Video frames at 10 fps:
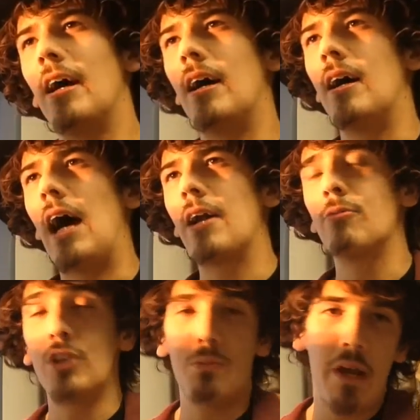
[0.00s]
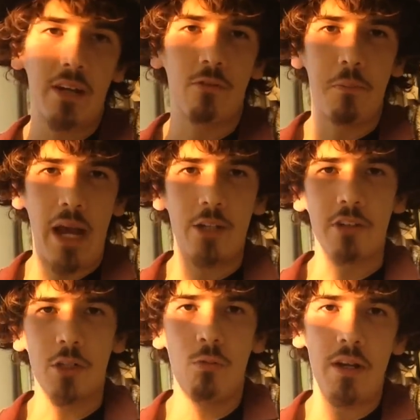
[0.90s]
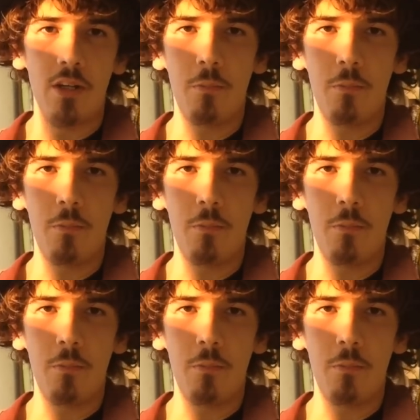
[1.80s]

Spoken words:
Out of respect for Patrick Swayze,